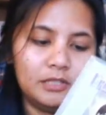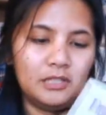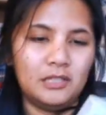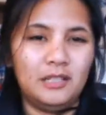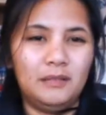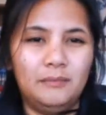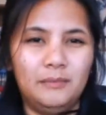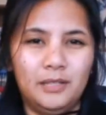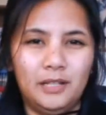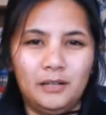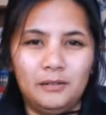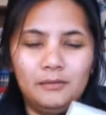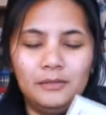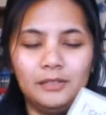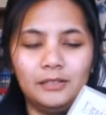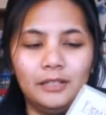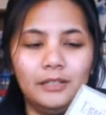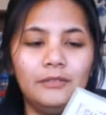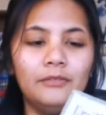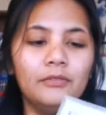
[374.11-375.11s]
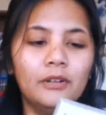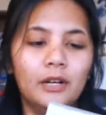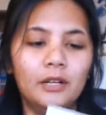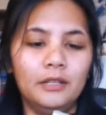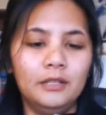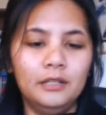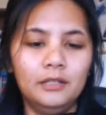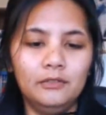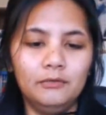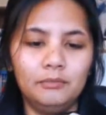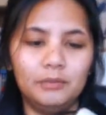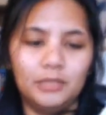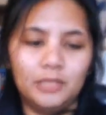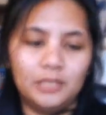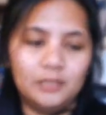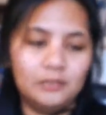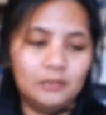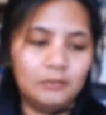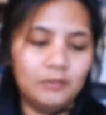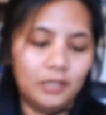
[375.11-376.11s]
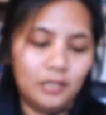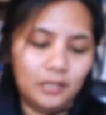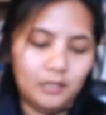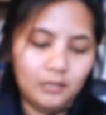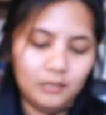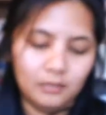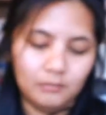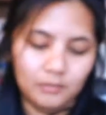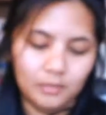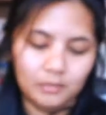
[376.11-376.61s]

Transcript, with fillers: which I'm not really fond of, but that's okay.